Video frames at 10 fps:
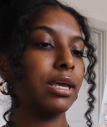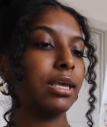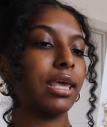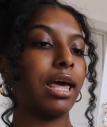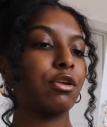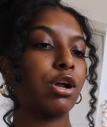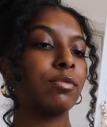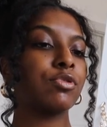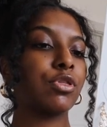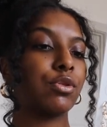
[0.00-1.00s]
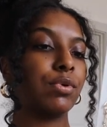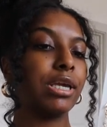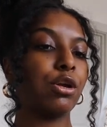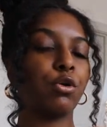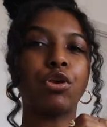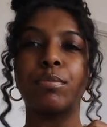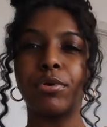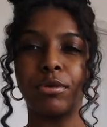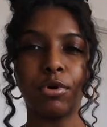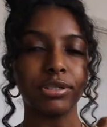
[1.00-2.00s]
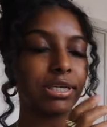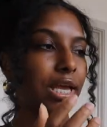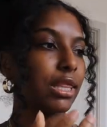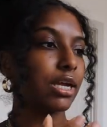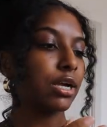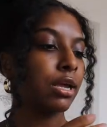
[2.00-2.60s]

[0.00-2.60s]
yeah there comes with three or you can put them all together